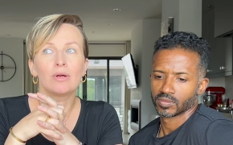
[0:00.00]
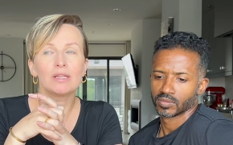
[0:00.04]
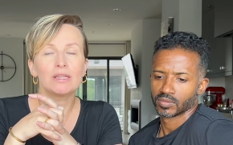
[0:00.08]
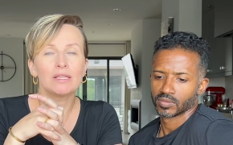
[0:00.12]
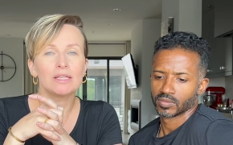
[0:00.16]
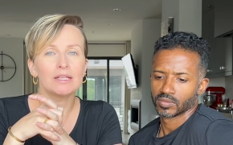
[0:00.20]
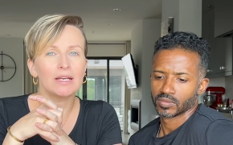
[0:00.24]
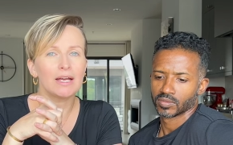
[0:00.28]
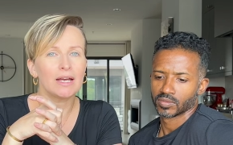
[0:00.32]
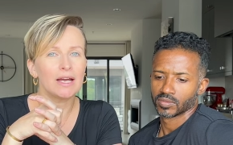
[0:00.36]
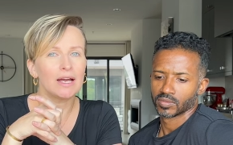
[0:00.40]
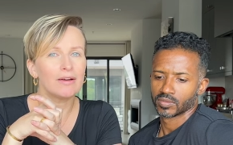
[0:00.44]

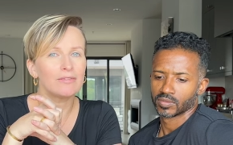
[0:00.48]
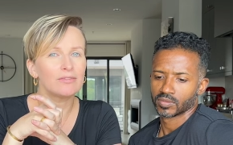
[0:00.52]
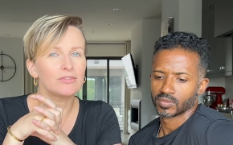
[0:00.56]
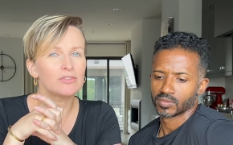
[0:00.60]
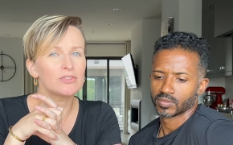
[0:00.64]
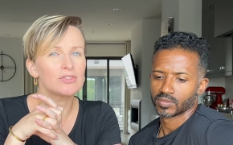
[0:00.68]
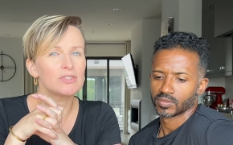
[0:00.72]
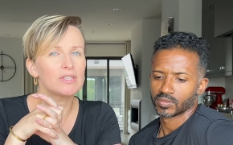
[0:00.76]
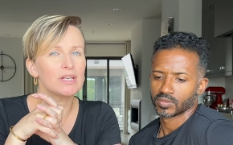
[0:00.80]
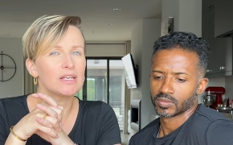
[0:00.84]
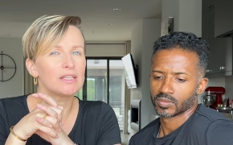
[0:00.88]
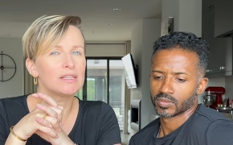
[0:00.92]
Speaker 1: thing I have to
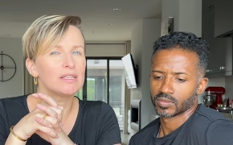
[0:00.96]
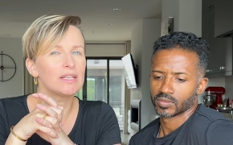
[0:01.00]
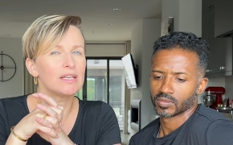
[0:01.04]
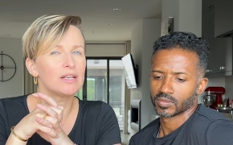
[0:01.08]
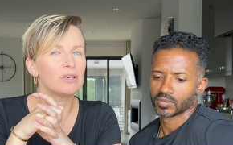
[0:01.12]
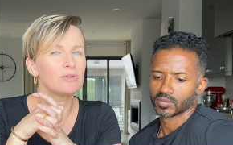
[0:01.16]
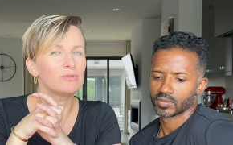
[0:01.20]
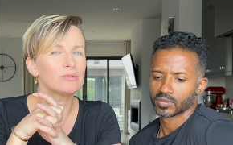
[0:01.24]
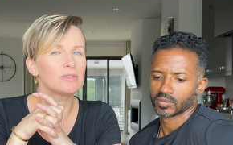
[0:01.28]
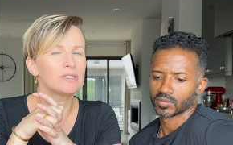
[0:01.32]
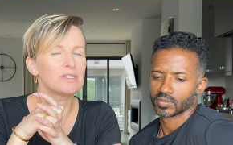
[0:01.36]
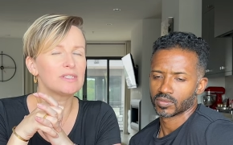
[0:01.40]
say, they
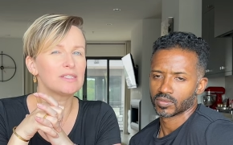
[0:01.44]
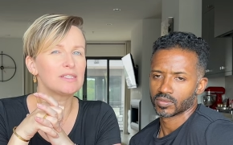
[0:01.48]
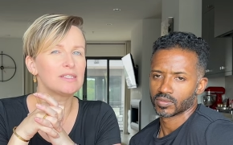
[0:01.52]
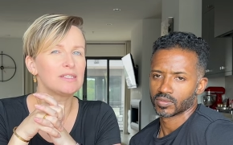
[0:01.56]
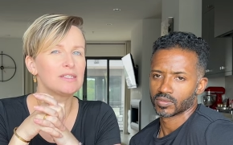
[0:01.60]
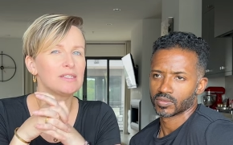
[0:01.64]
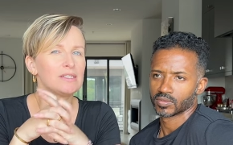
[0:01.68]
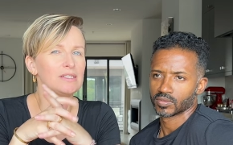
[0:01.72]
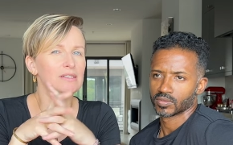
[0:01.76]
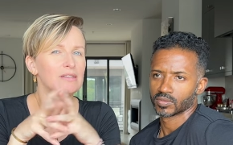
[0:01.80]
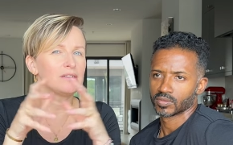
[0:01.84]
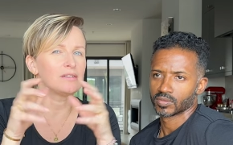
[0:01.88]
don't,
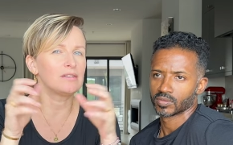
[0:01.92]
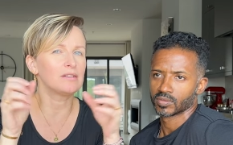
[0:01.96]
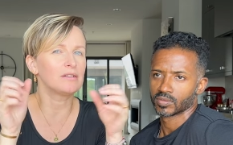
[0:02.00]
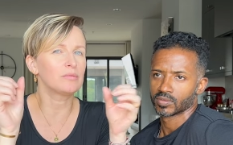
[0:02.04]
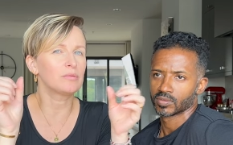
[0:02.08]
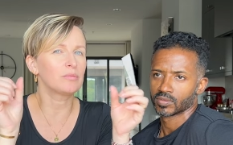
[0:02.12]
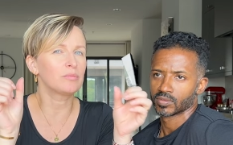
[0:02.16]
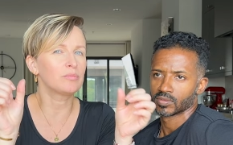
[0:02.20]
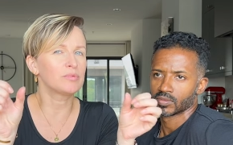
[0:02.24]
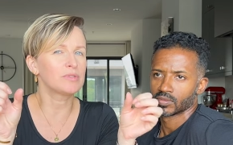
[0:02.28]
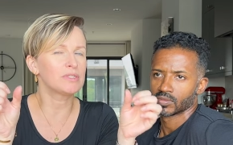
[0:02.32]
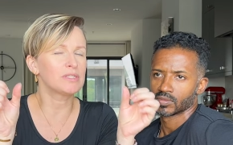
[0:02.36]

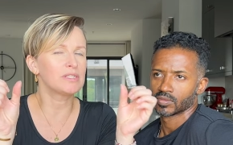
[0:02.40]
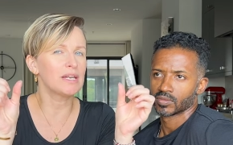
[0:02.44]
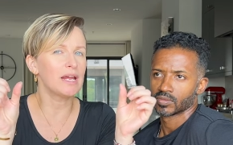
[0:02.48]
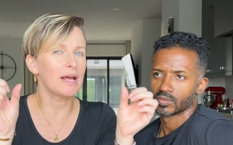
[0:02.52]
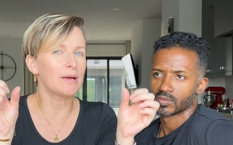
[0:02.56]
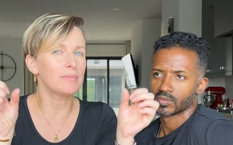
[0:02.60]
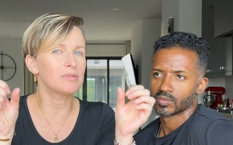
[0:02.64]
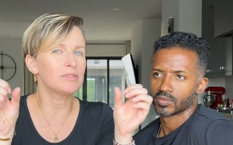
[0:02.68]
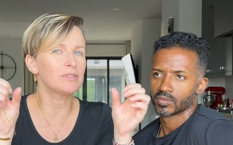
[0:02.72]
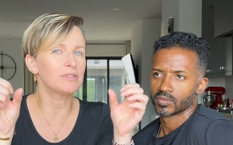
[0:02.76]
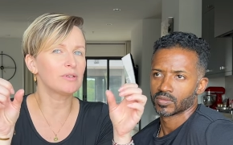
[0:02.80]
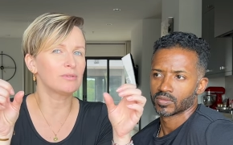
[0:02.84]
the
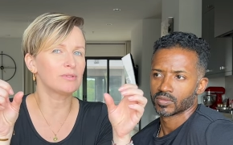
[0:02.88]
snaps don't